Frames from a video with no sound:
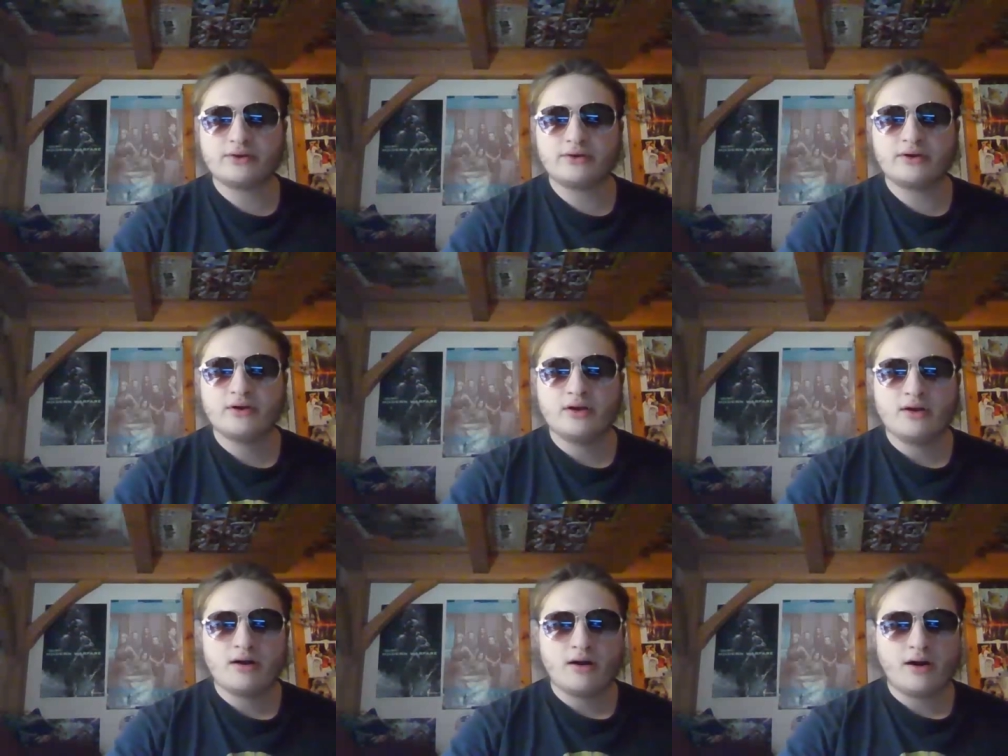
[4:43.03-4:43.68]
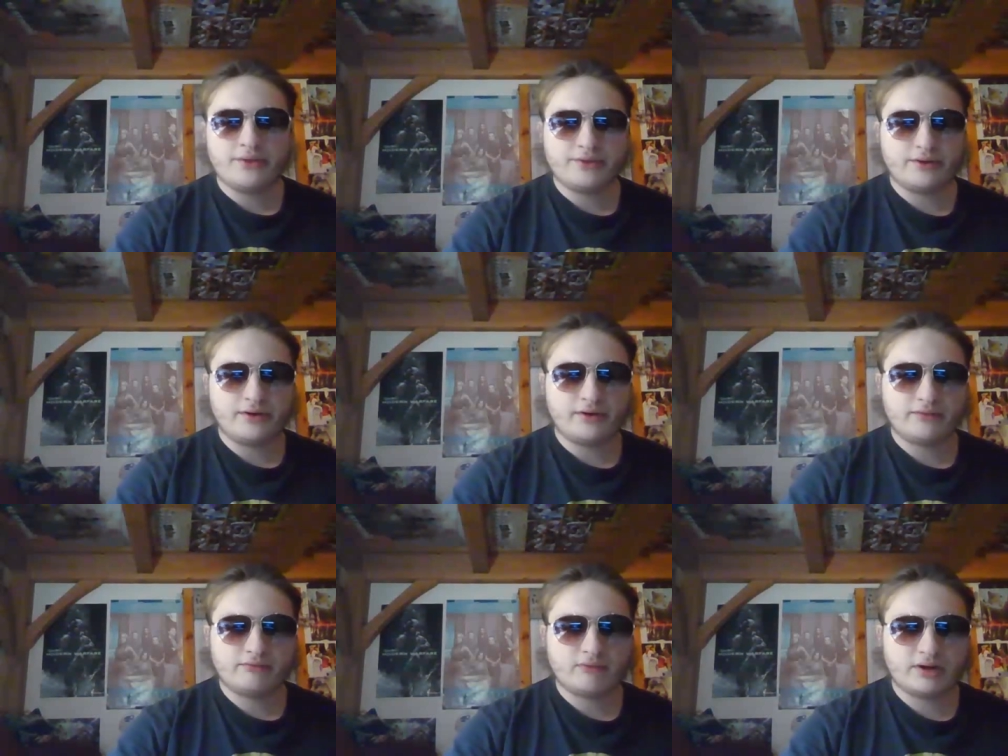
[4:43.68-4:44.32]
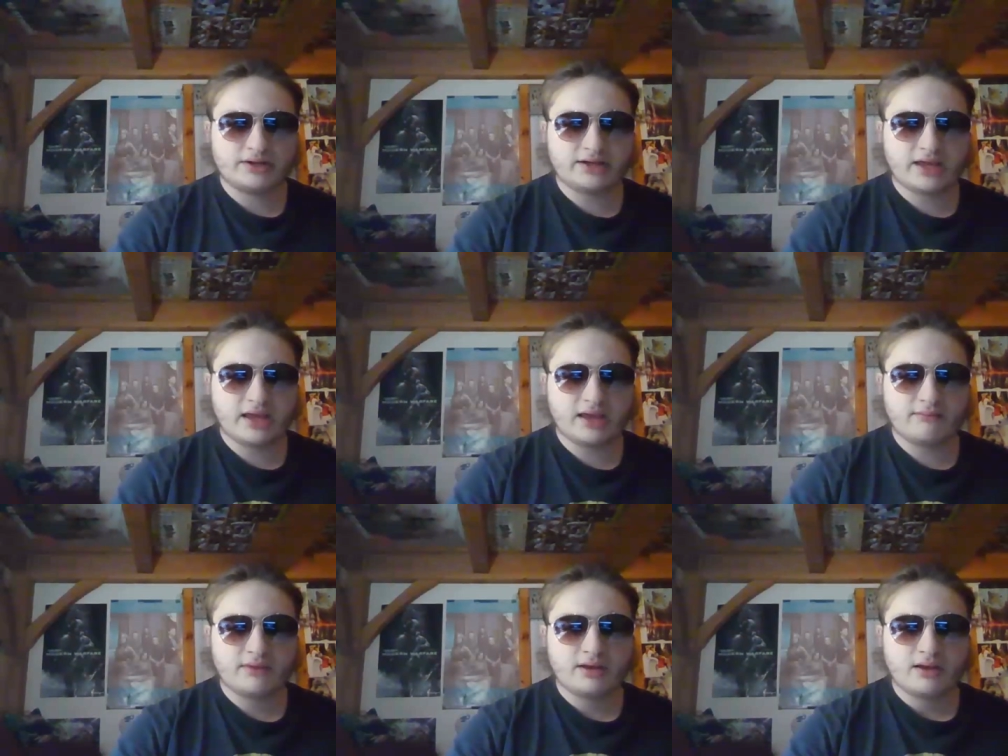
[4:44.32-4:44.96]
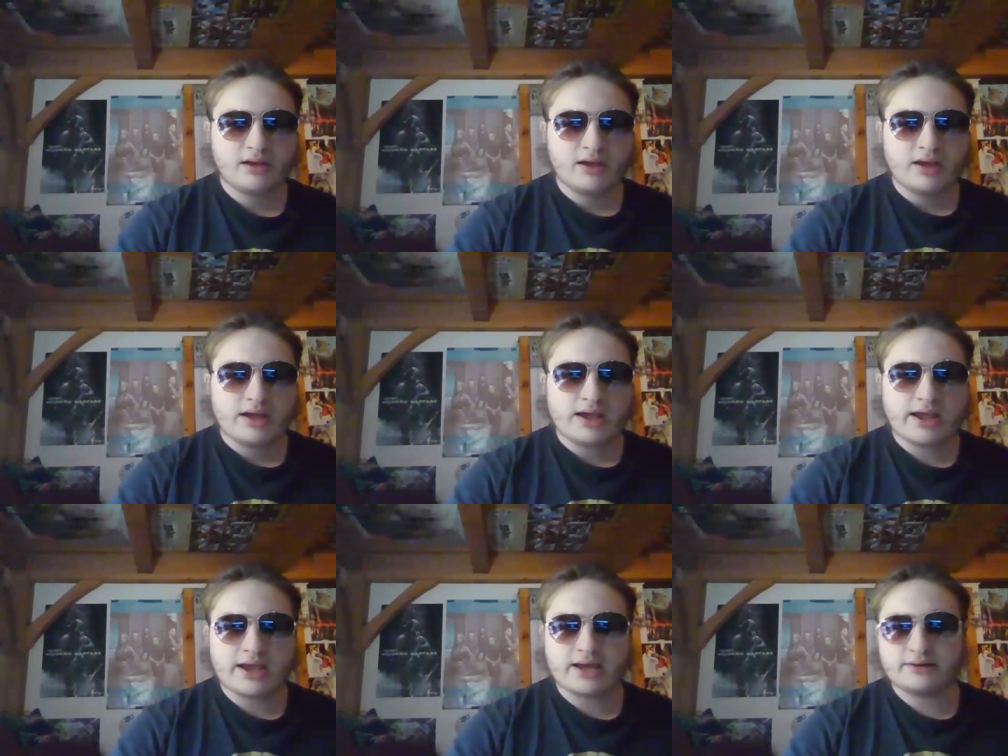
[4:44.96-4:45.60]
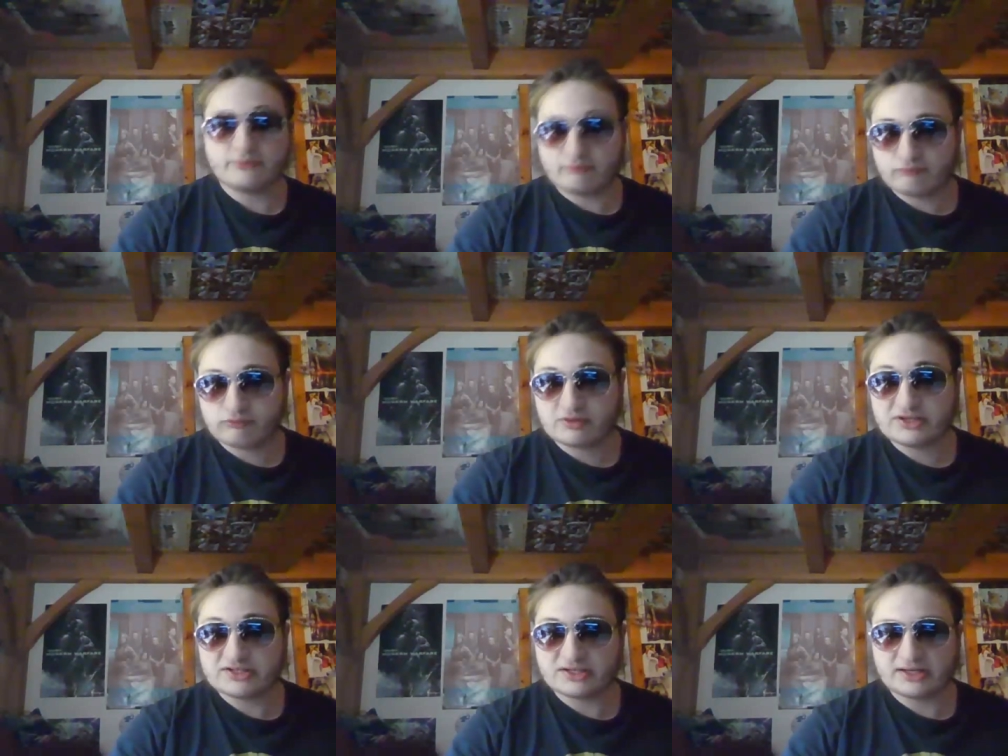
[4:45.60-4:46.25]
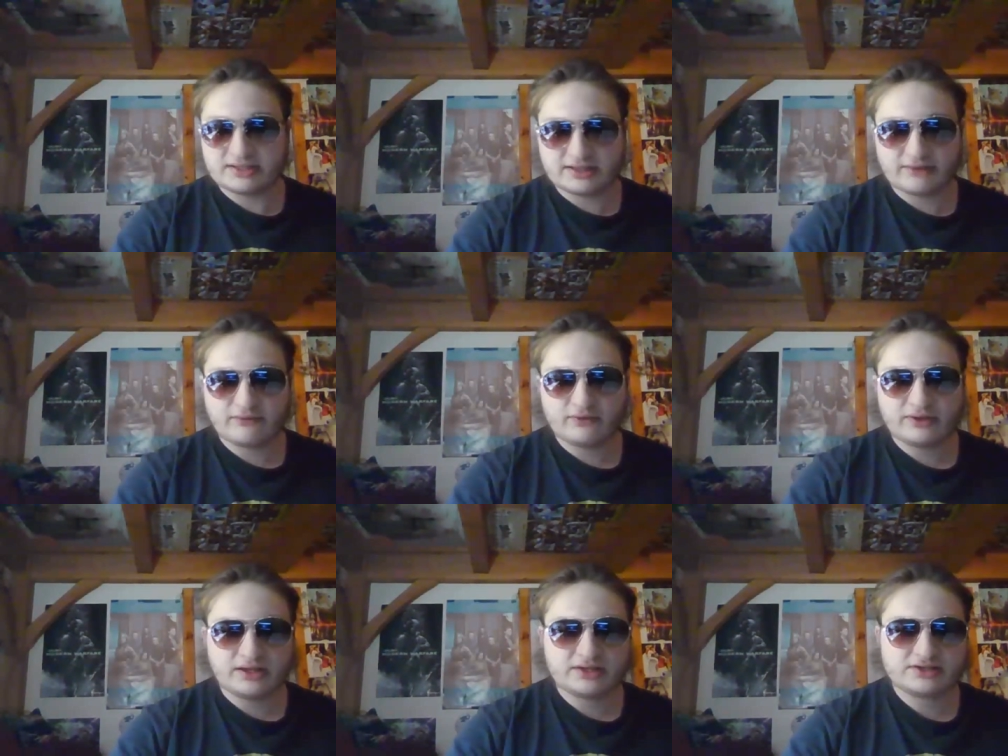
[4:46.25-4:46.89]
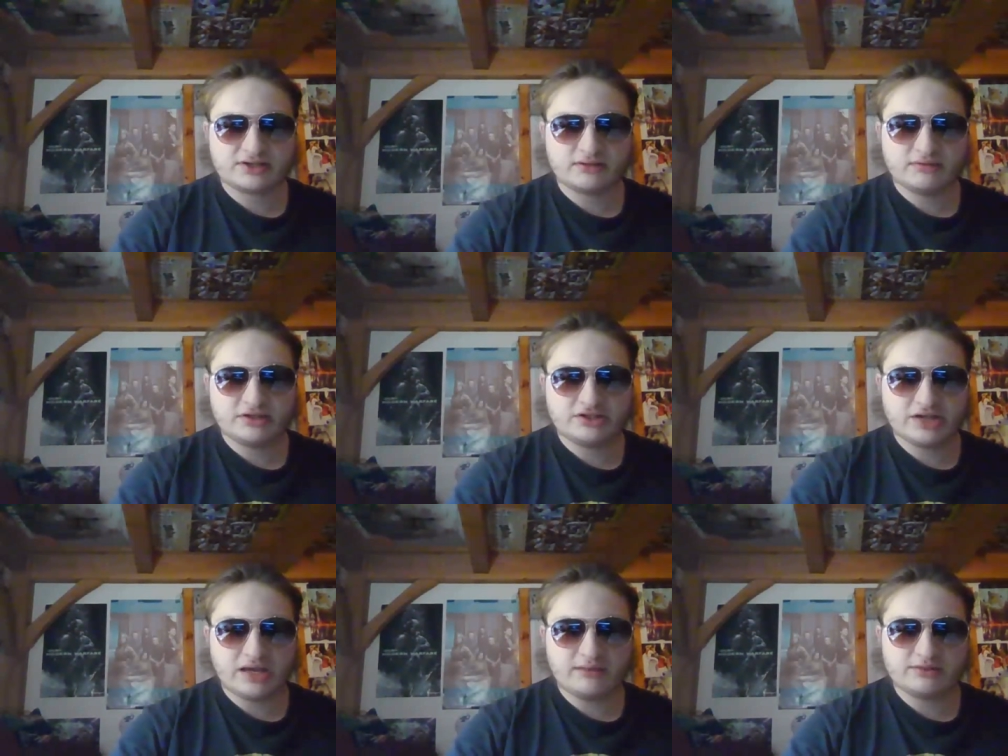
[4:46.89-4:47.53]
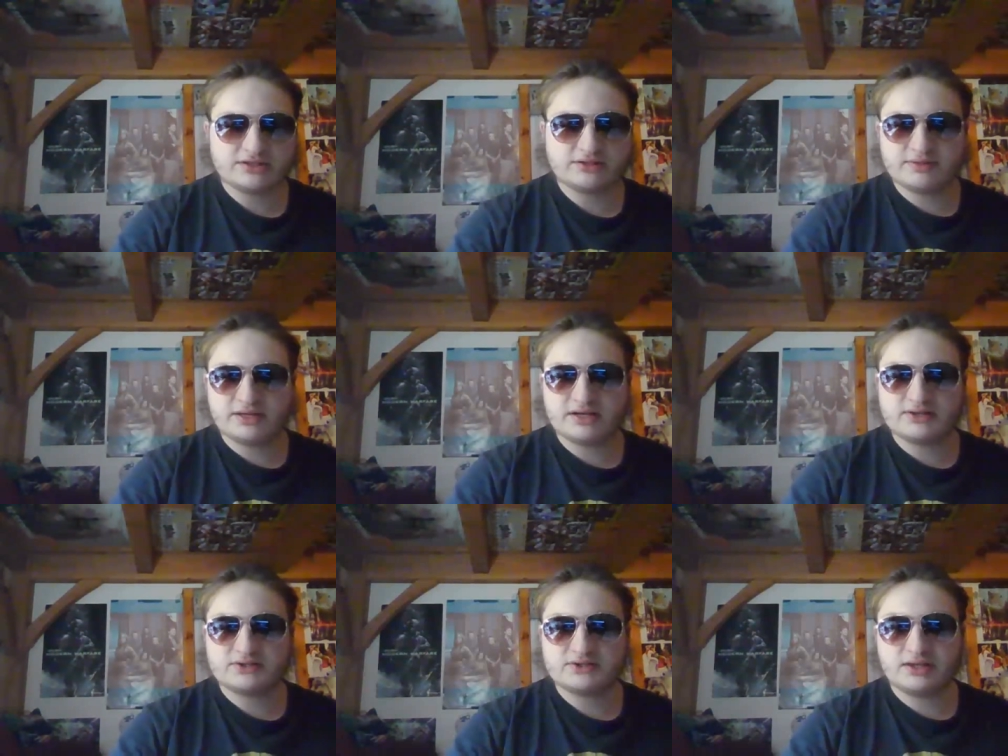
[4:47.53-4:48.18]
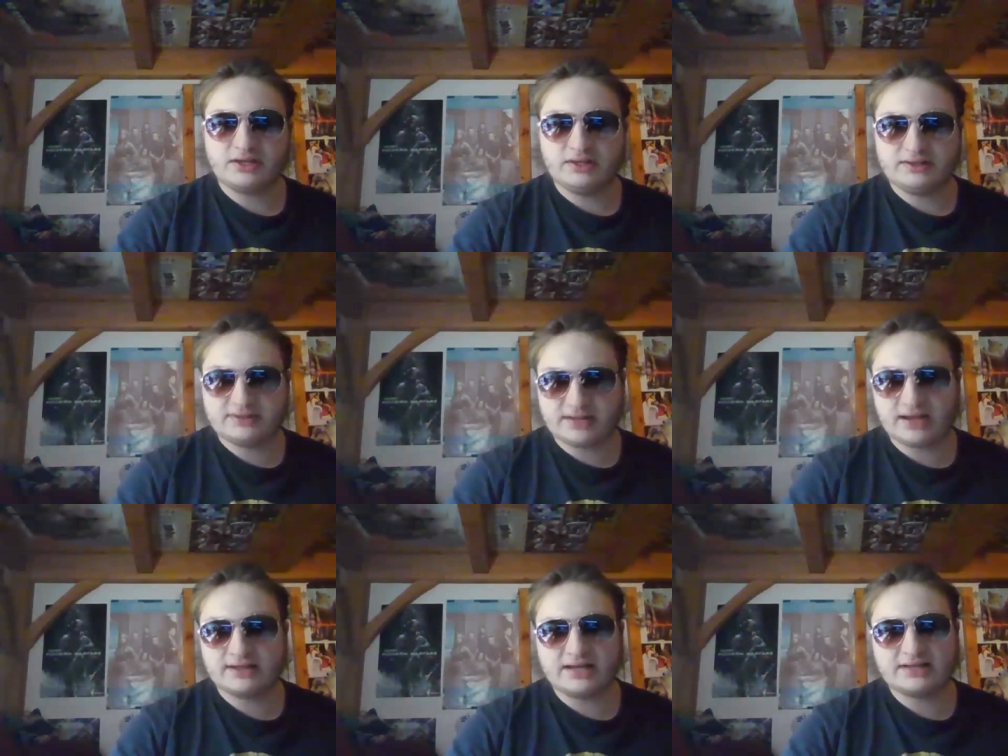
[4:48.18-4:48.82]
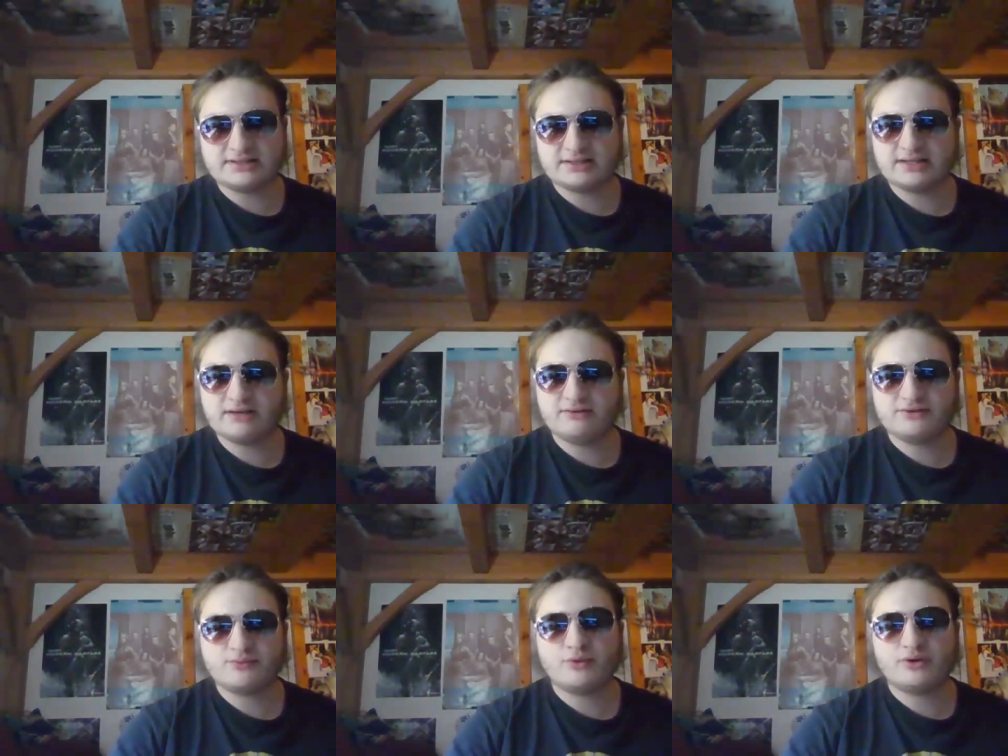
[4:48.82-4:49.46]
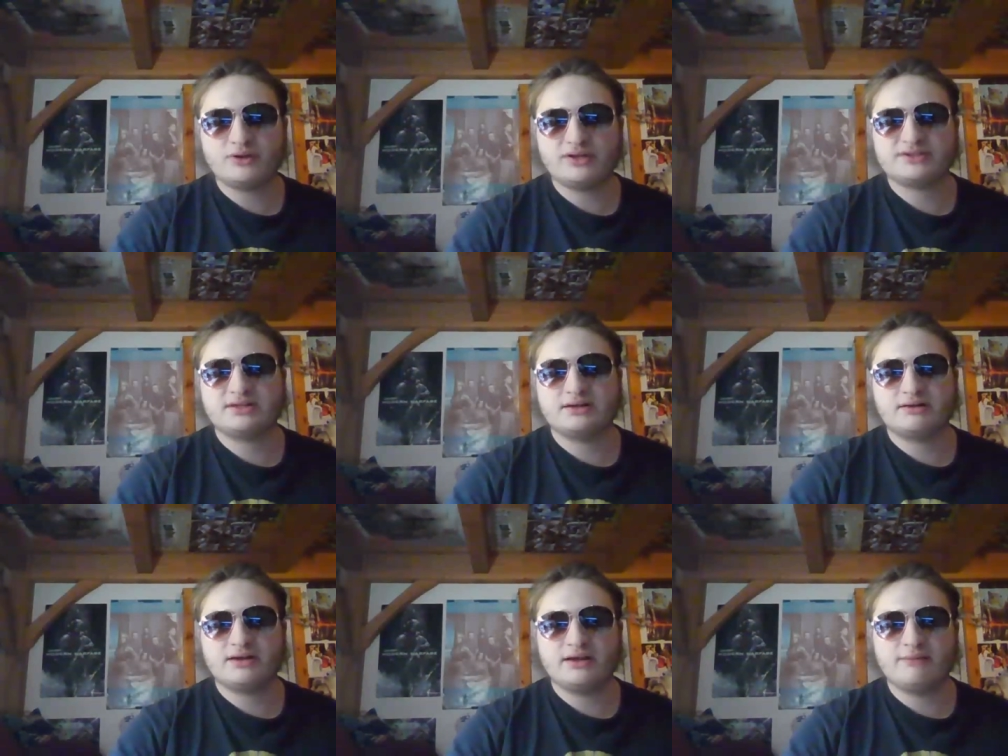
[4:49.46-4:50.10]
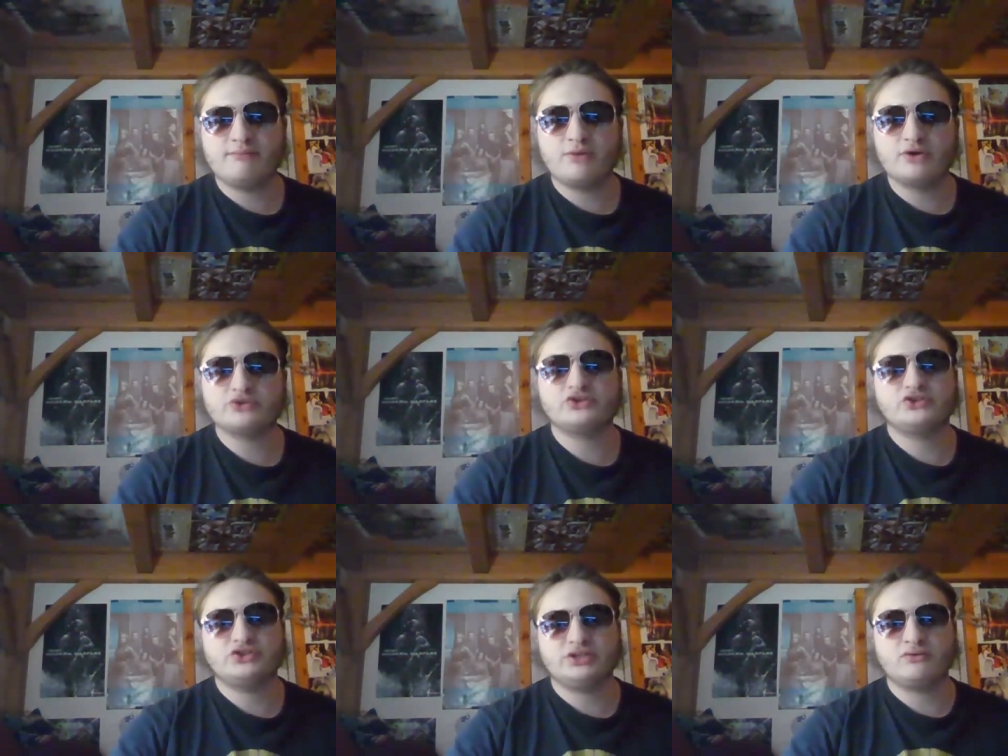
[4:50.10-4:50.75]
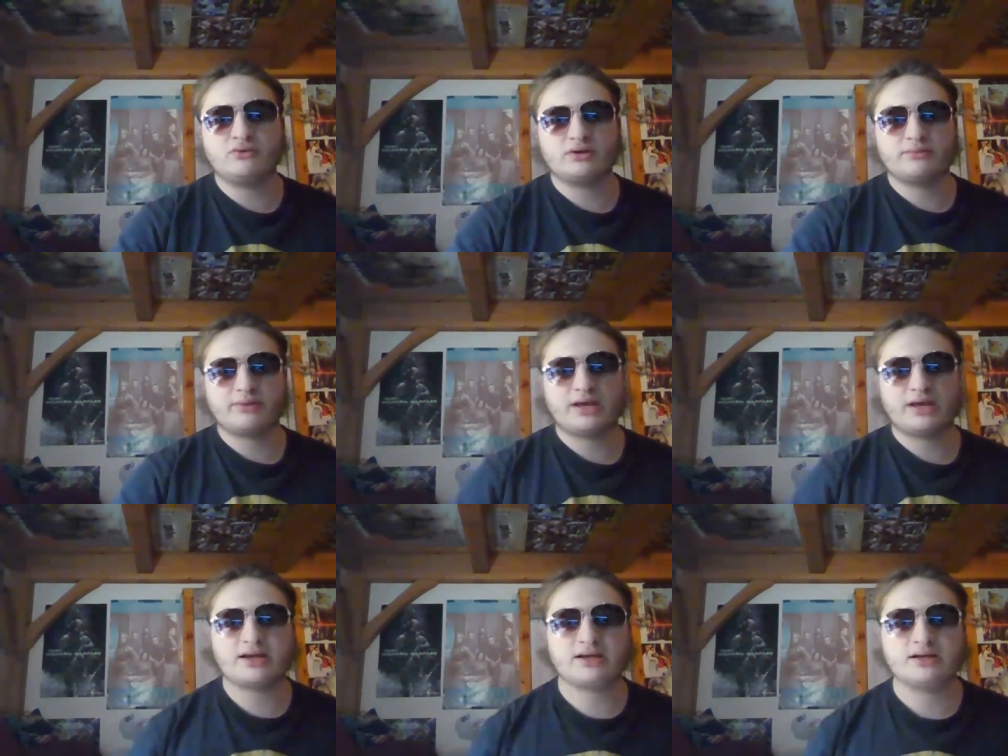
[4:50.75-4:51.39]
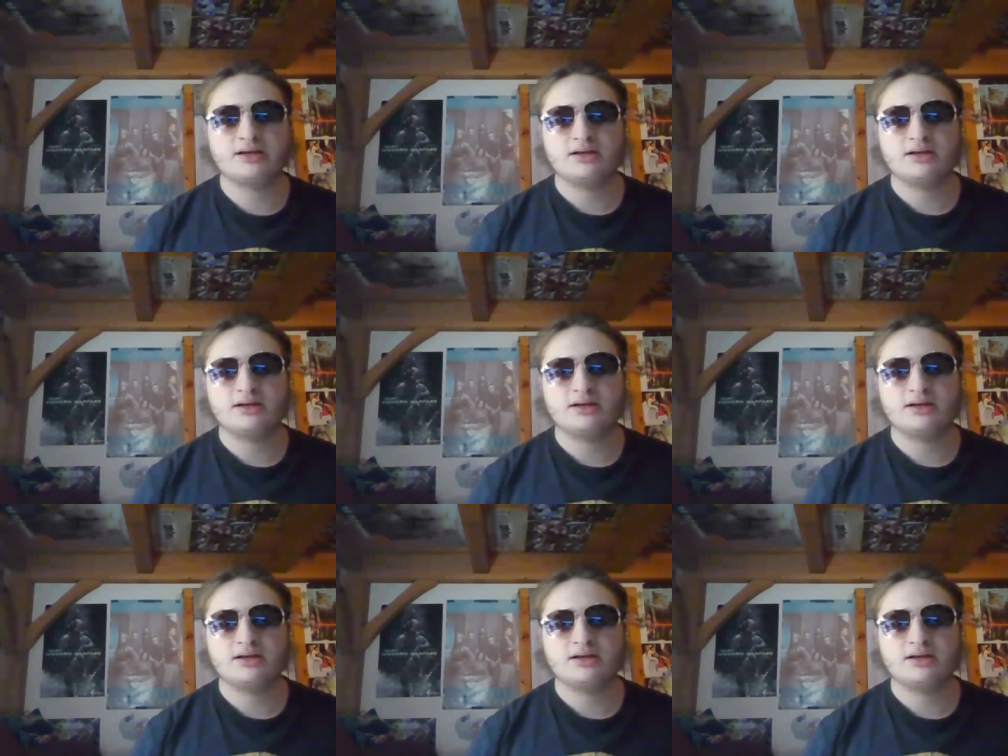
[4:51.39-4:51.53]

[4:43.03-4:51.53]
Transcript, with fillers: on the on the run game and reason I definitely think it's going to be Jameis is because the T- Taysom Hill is more or less their emergency quarterback